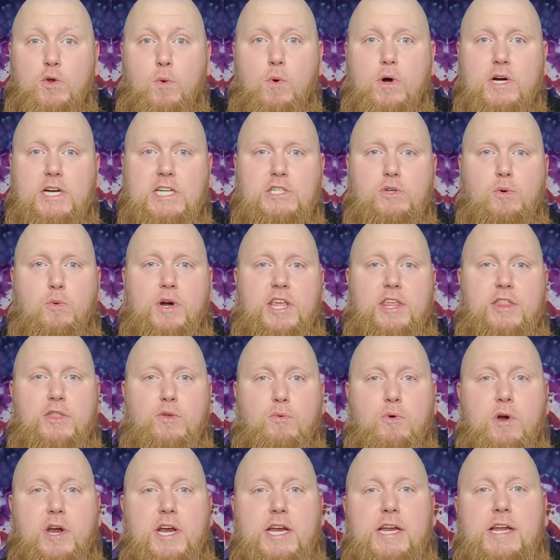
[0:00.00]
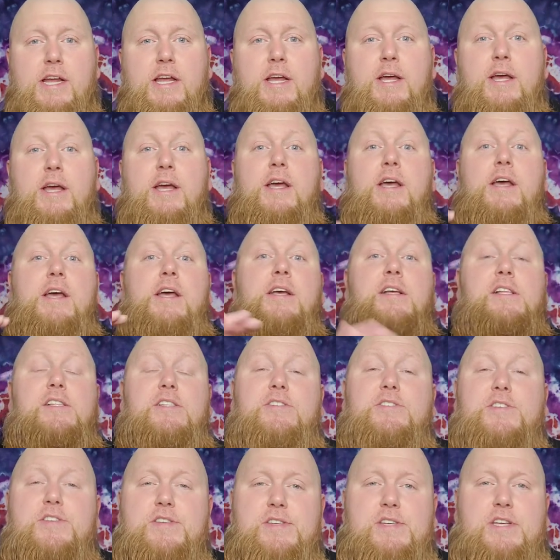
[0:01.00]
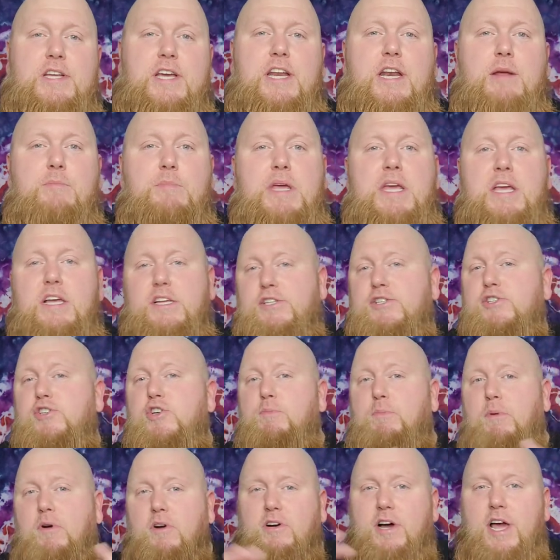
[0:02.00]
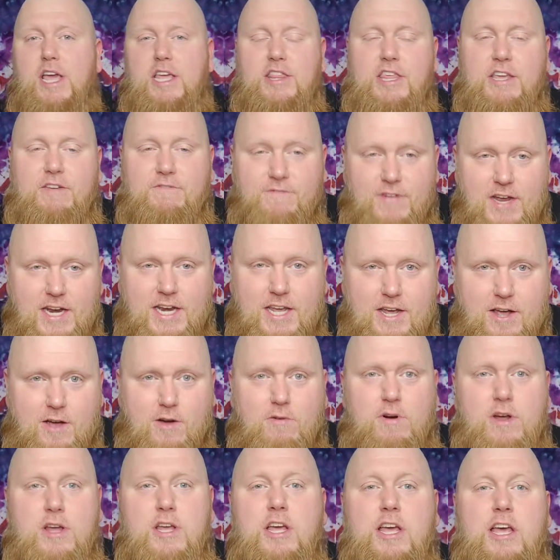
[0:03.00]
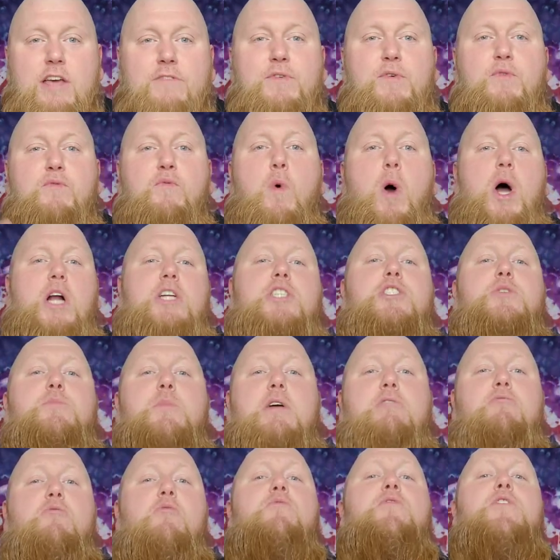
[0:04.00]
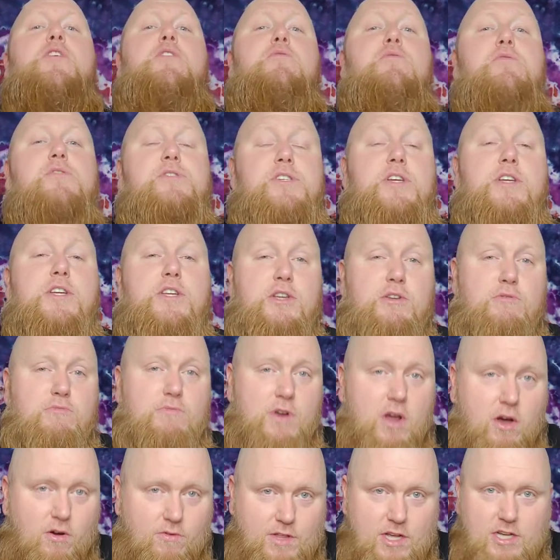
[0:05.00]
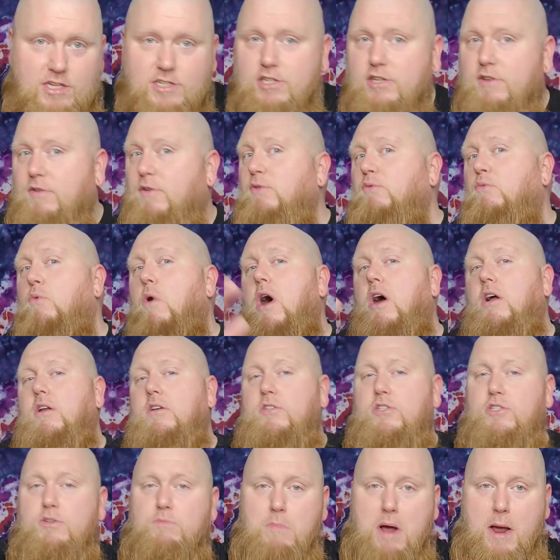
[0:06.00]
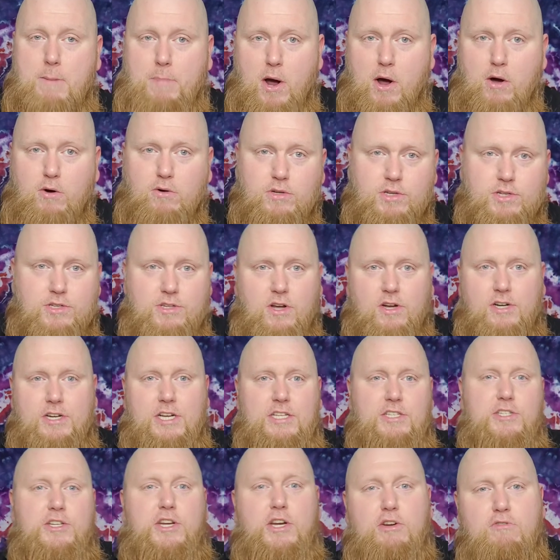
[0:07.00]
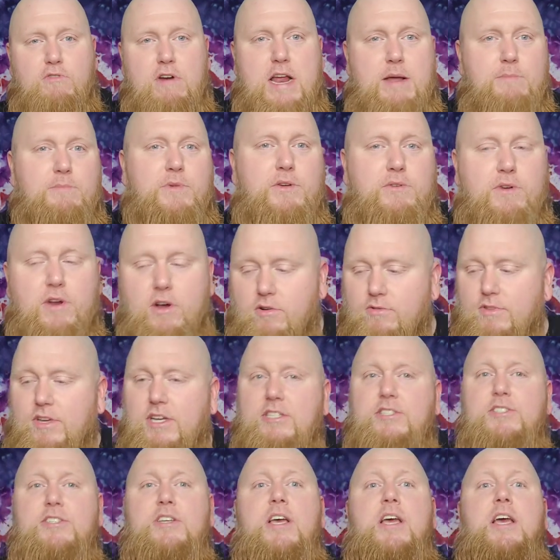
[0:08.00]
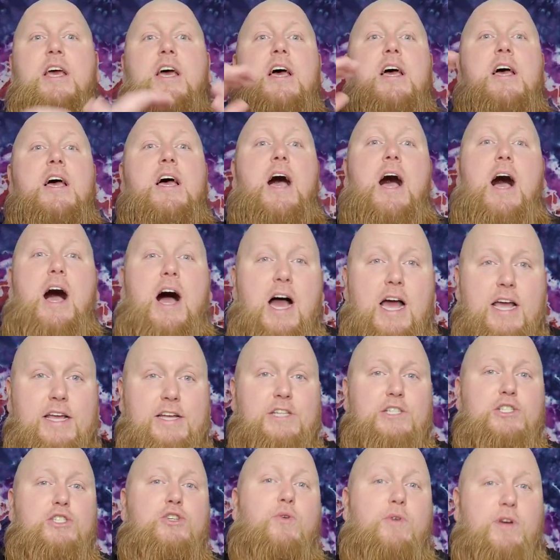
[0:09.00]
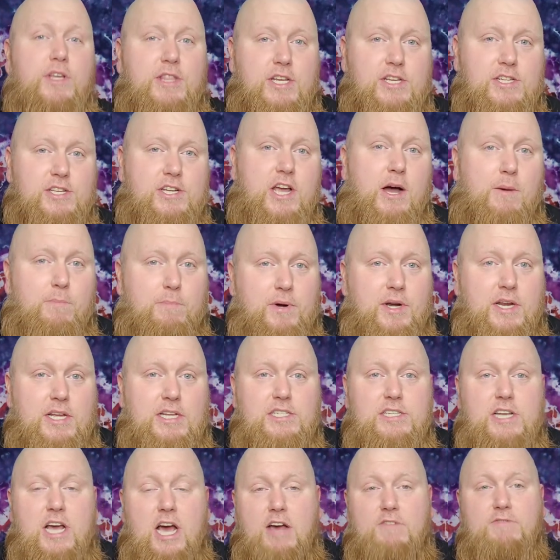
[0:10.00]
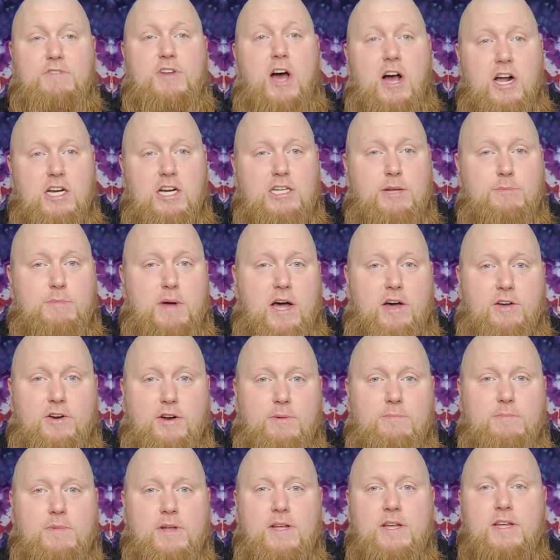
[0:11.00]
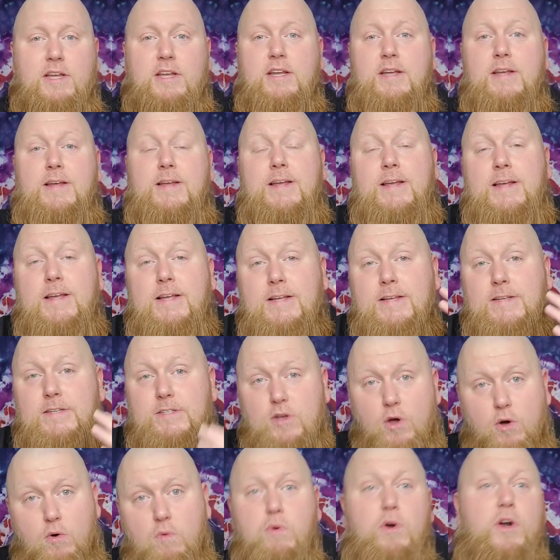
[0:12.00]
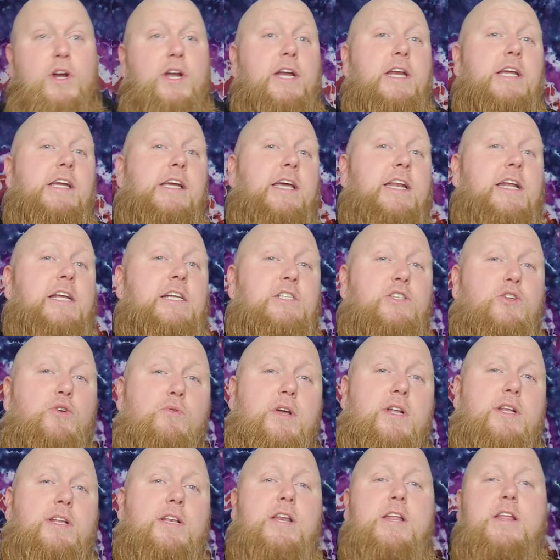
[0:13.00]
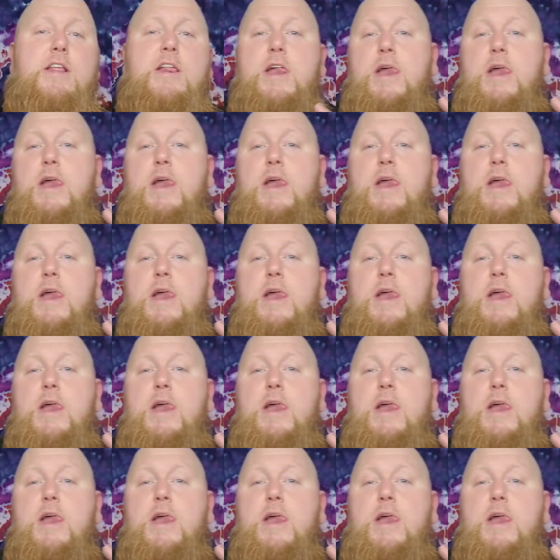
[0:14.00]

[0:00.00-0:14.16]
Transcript: 2023. This isn't going to be a super lengthy video. If you've watched my reviews, you know this. If you watch my posts on Instagram, you know this. I enjoy these companies. I've talked about them. So we're going to get into it.